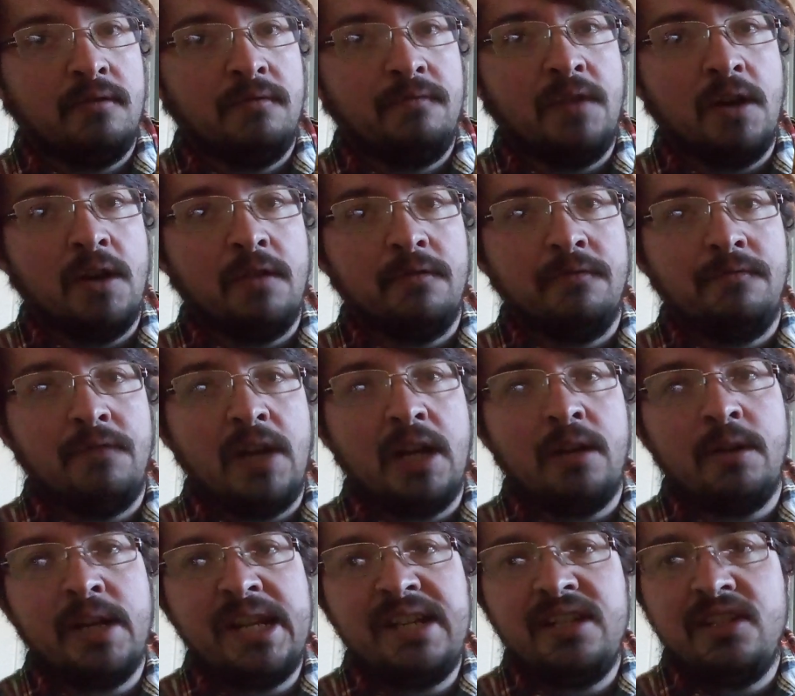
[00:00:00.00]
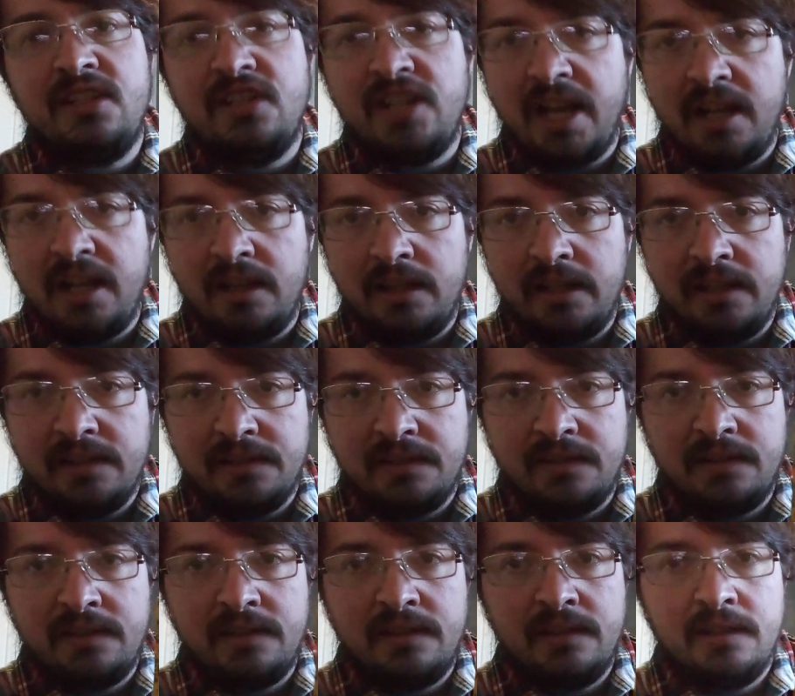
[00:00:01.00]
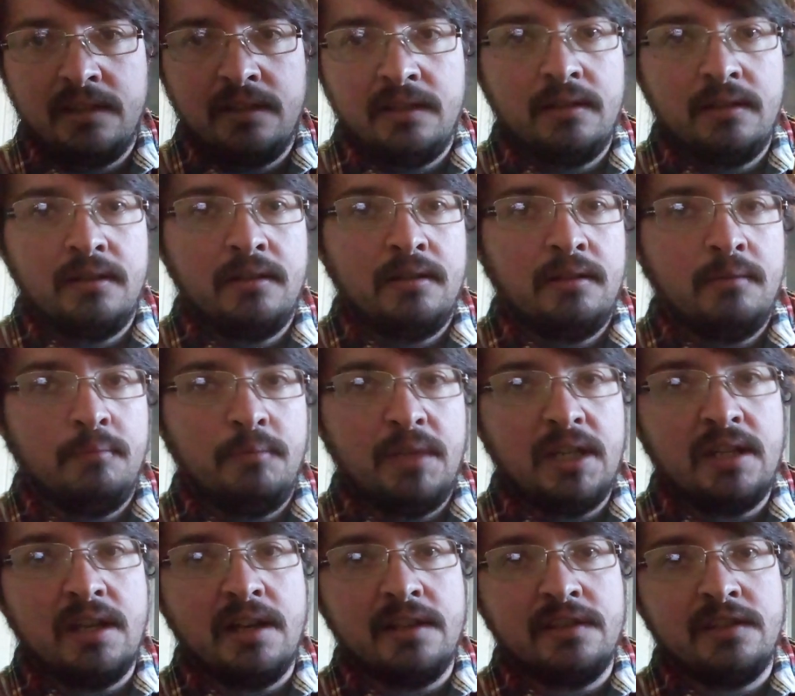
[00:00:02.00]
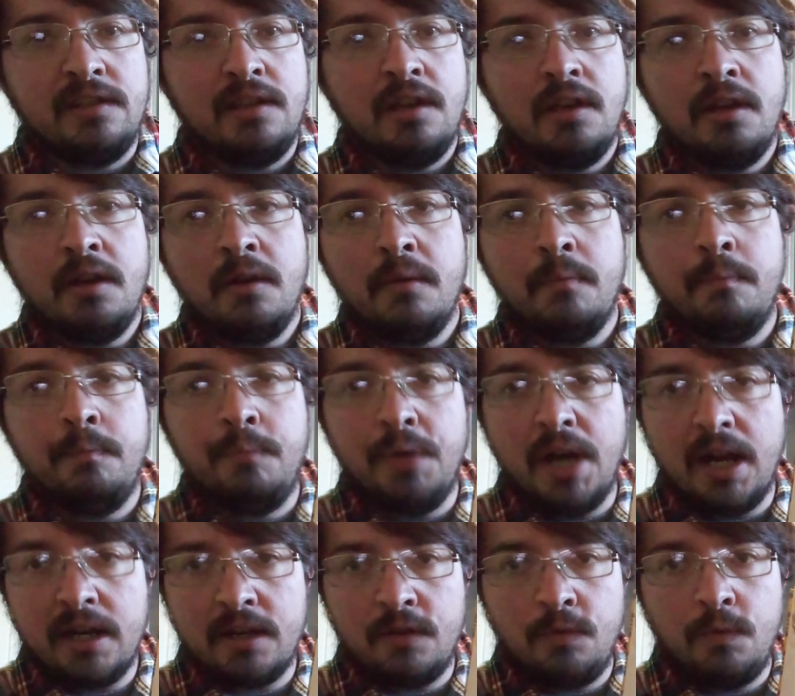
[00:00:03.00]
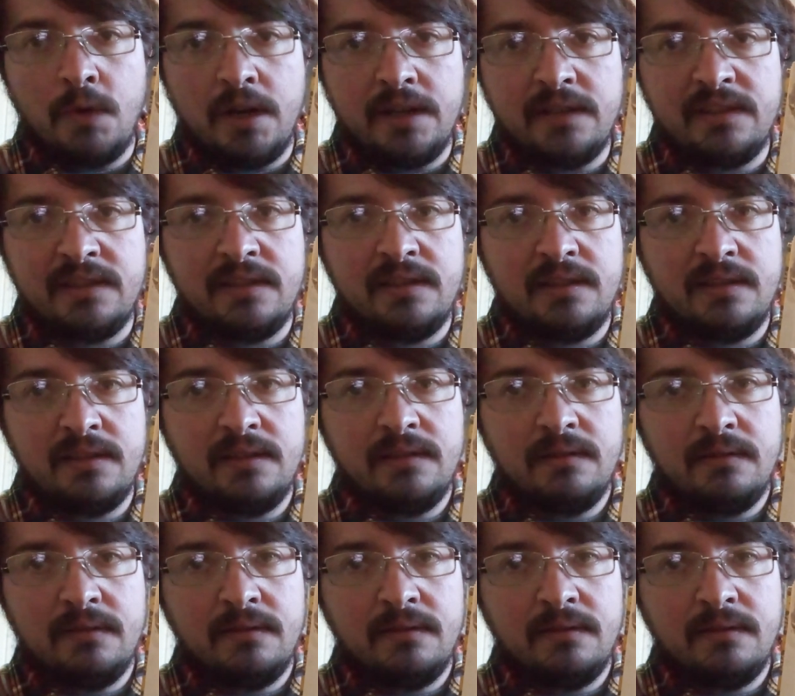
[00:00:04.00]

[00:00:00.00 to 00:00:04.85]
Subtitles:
felt very jealous because Buck was